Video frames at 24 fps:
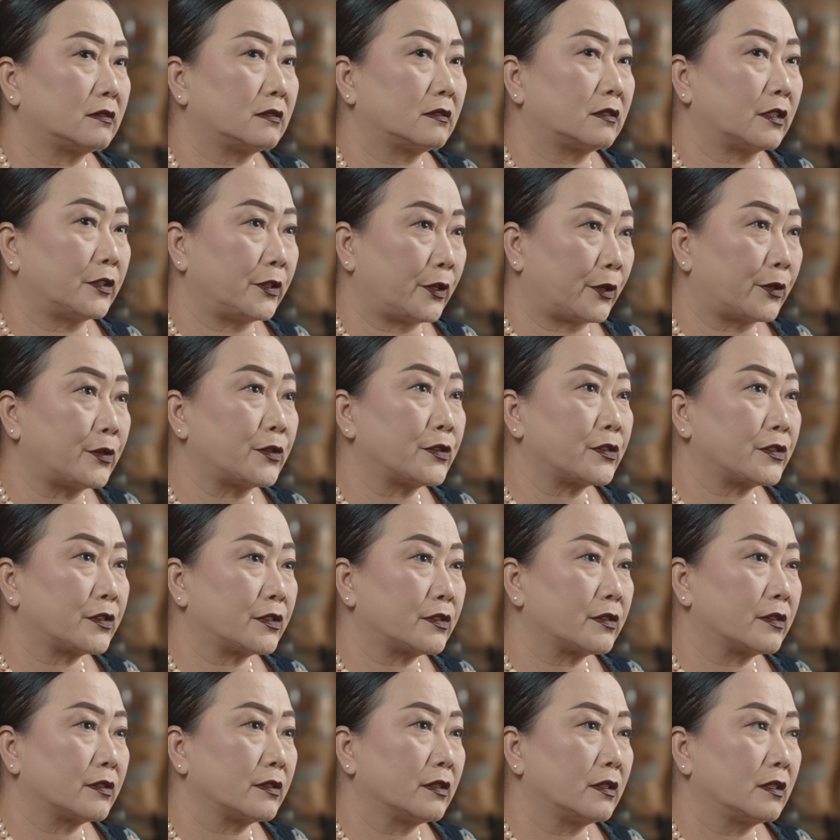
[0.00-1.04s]
The
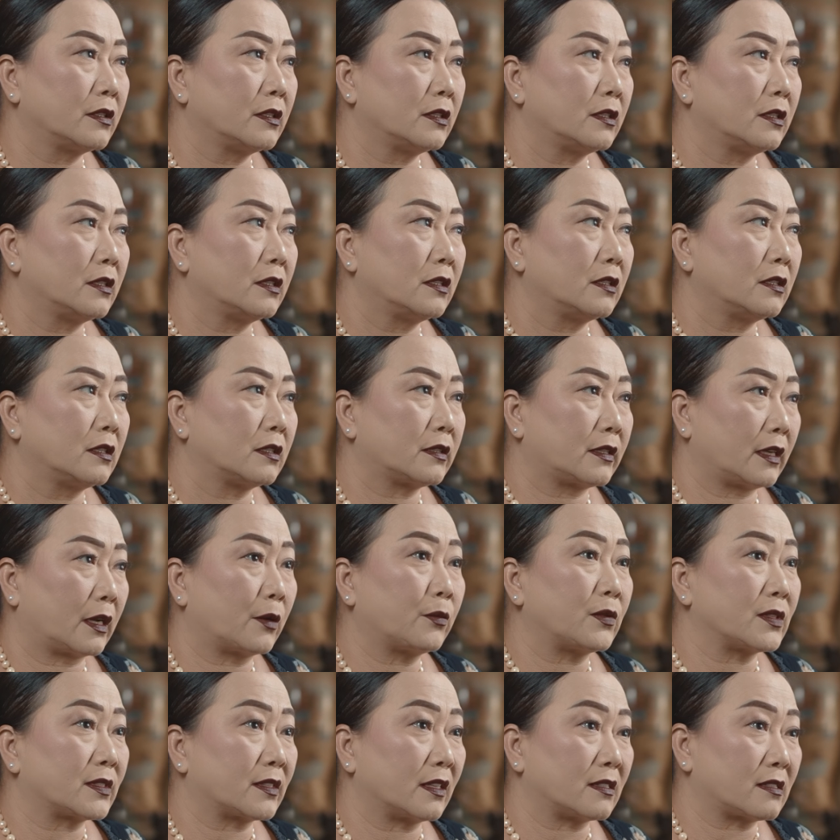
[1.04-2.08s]
nurse that
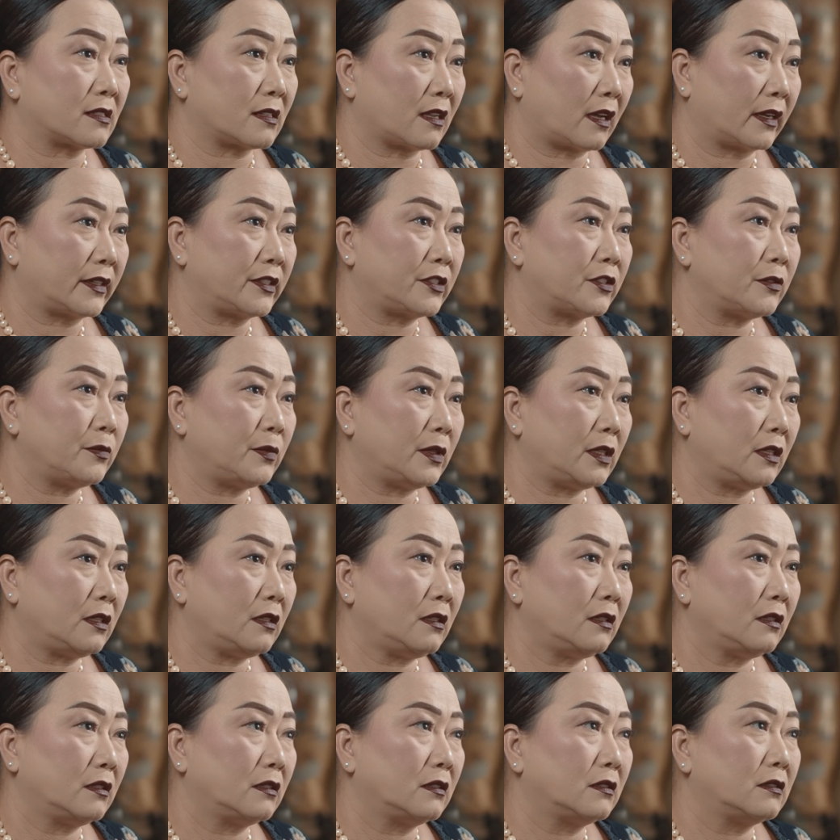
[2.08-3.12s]
was assigned to
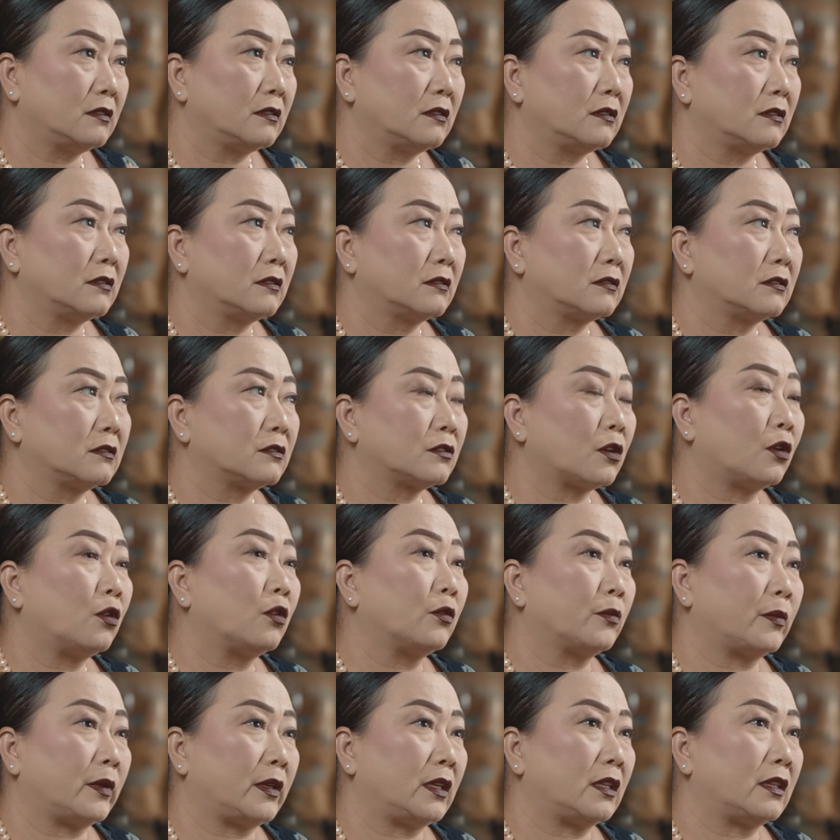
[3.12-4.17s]
me
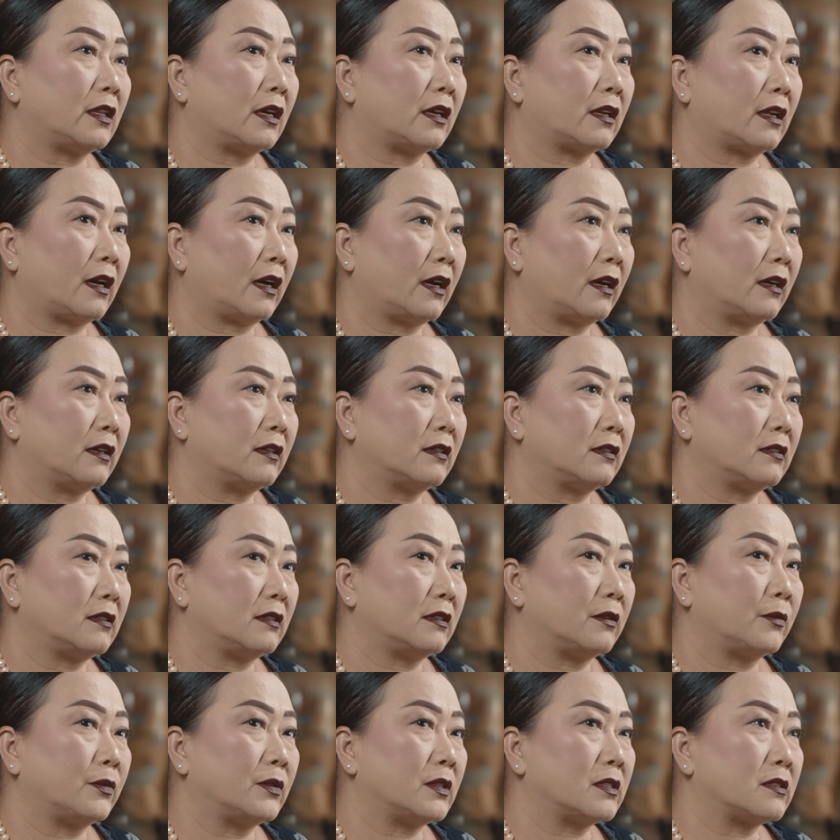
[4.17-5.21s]
told me that
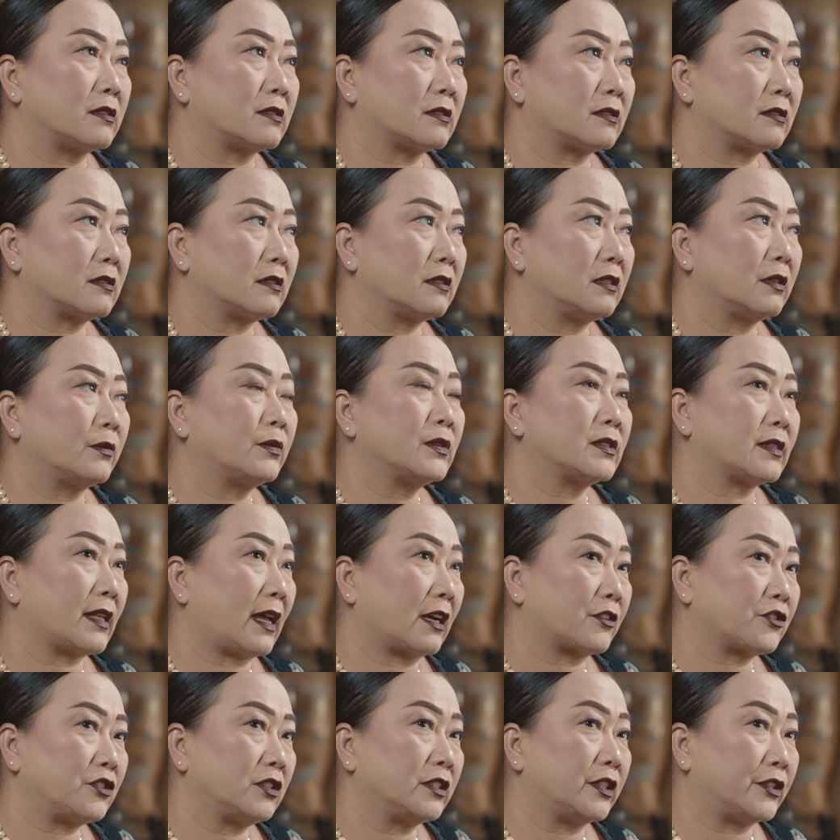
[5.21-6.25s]
it was
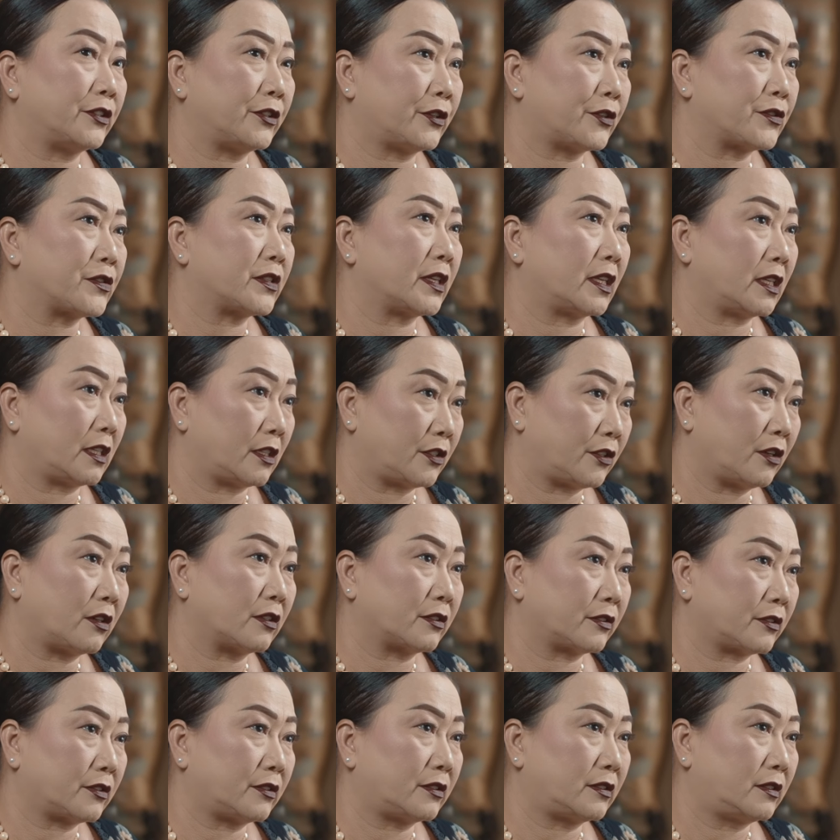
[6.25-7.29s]
actually a nurse and a
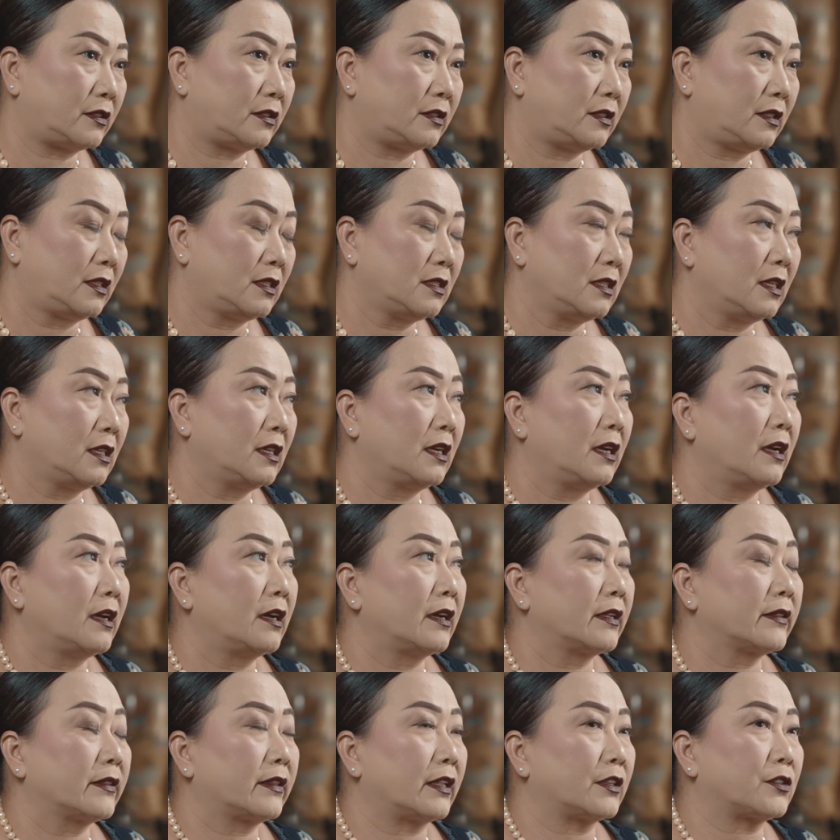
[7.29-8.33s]
doctor
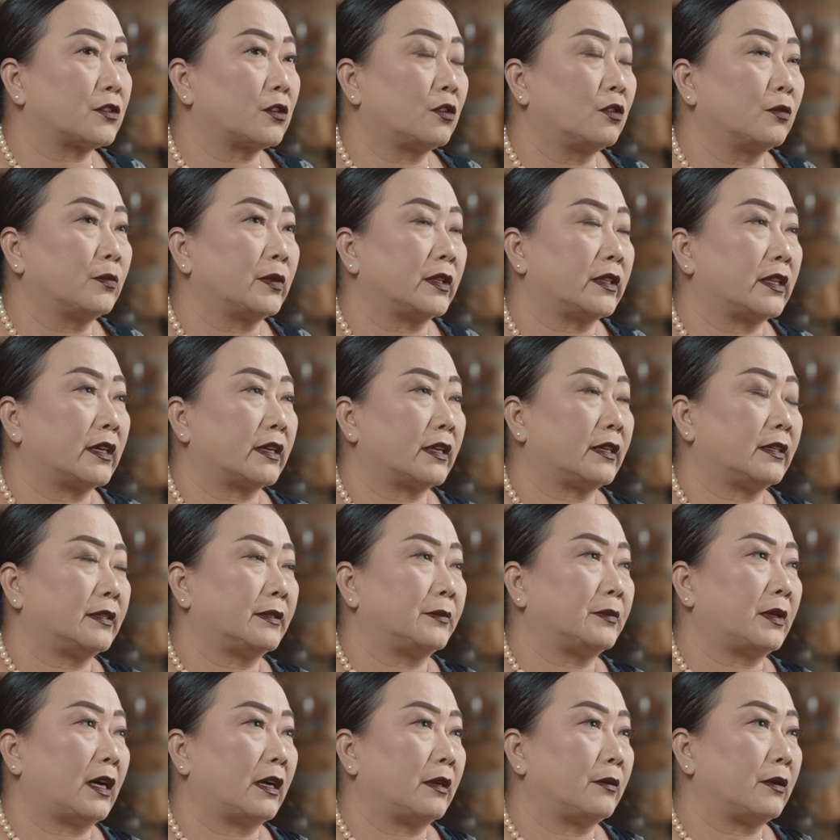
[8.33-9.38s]
that told me that
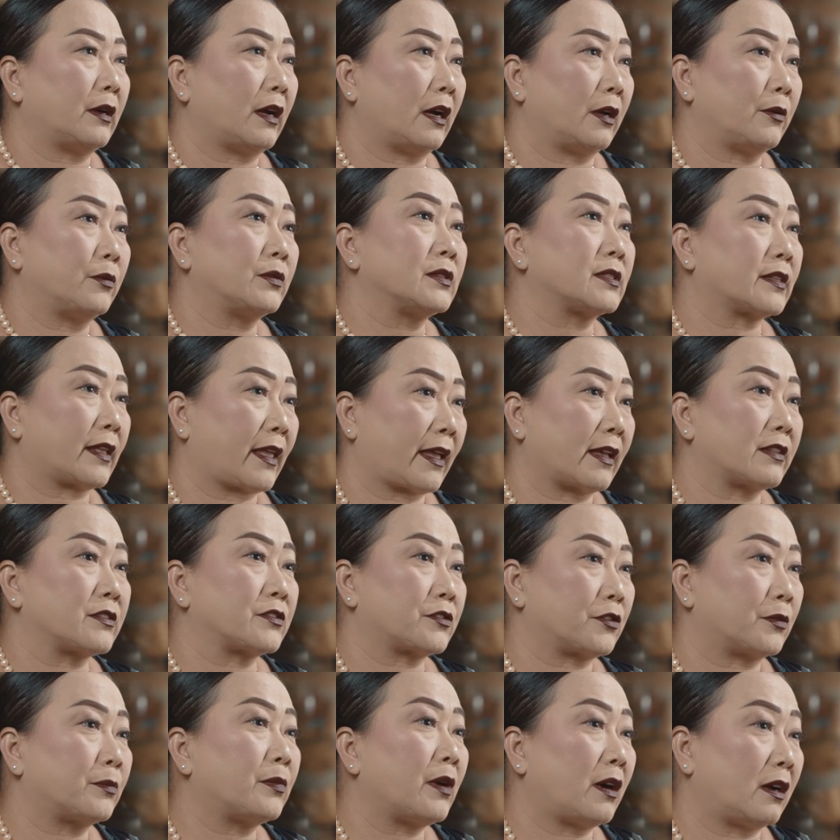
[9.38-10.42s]
I was
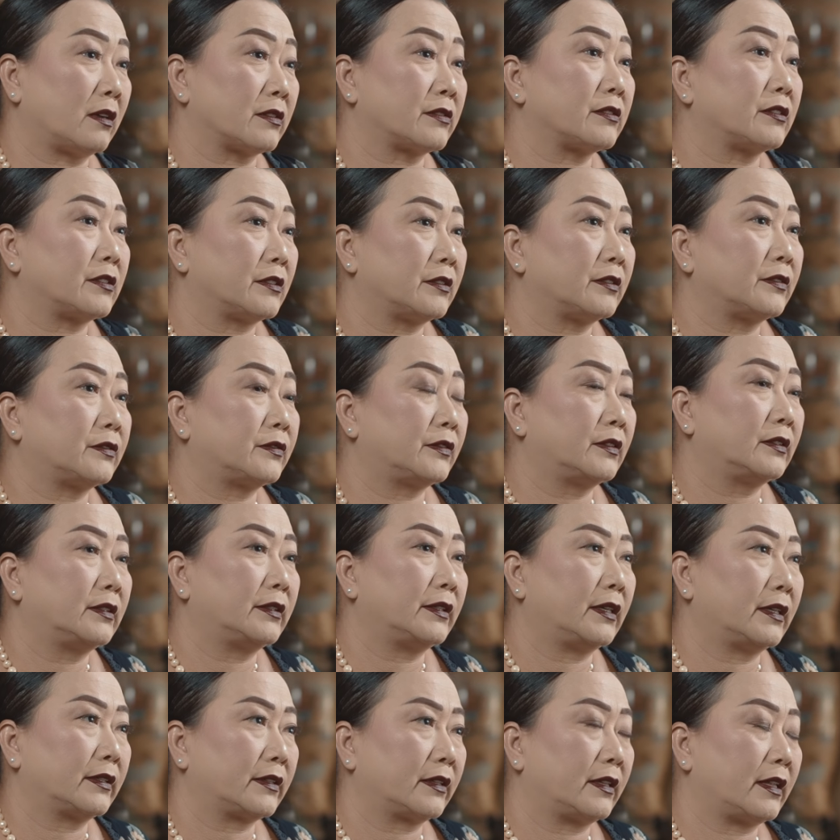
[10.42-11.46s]
cancer positive,
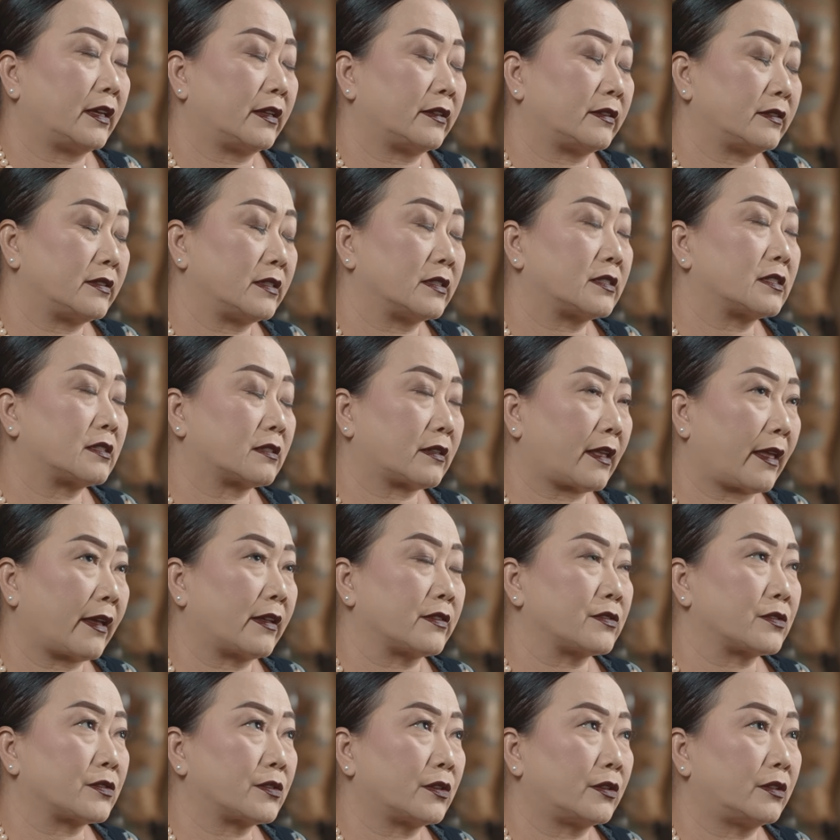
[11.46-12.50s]
that it's
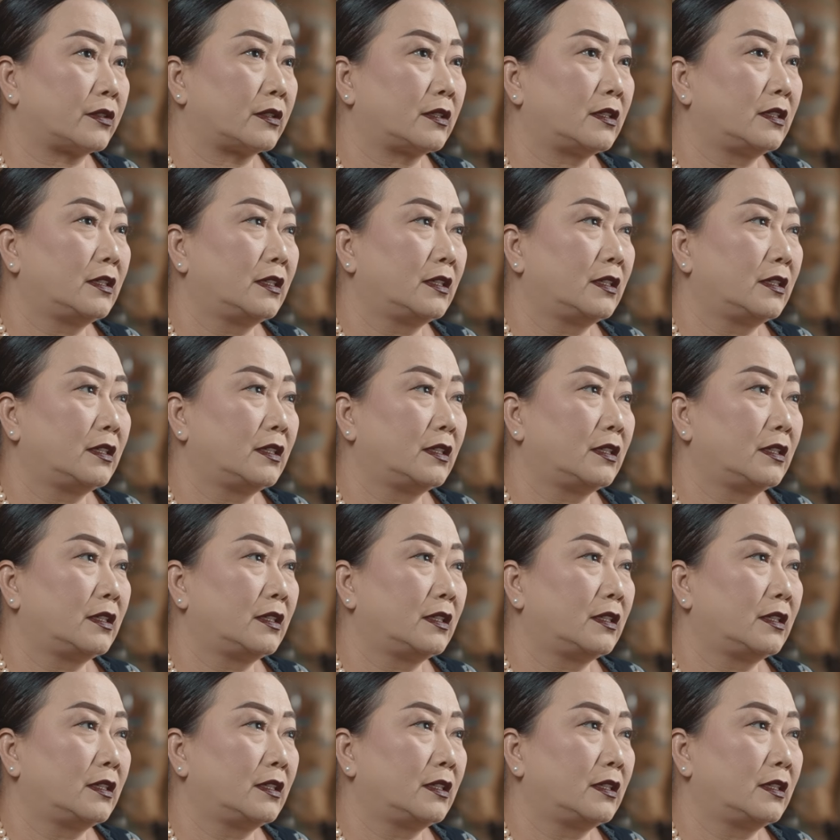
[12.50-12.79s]
cancer.